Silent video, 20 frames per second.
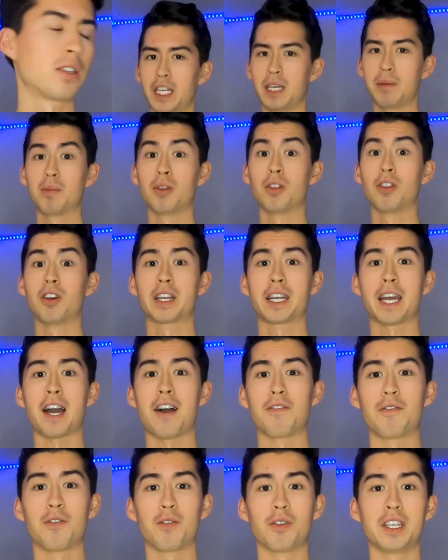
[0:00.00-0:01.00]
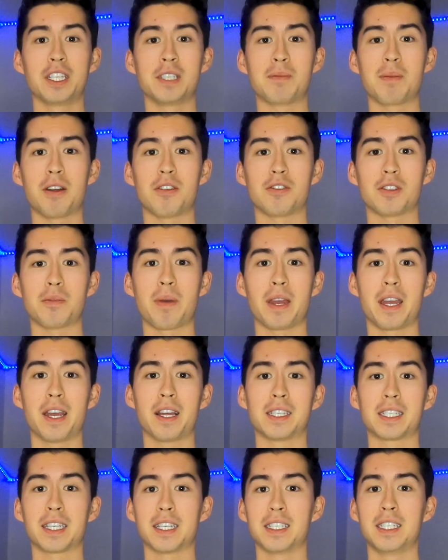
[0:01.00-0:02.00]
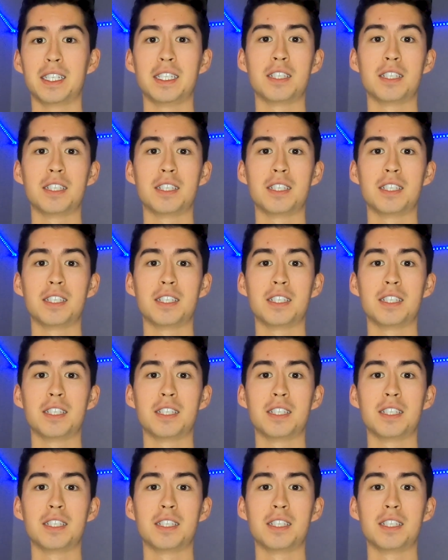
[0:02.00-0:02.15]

Keep a lookout for these pairs of pants because